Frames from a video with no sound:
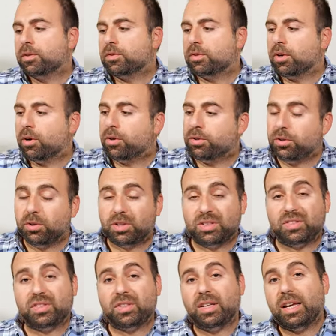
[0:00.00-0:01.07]
So you
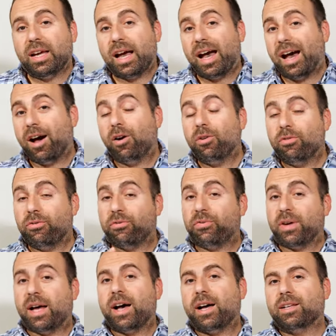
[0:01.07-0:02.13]
could see how
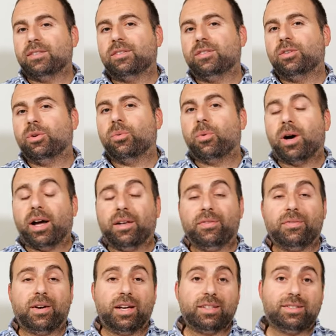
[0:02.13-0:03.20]
fast
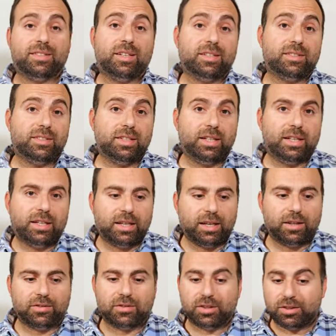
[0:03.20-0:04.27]
Wi-Fi 6E
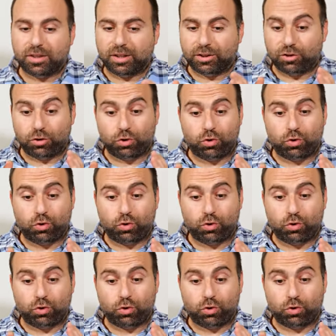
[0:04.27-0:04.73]
is. It's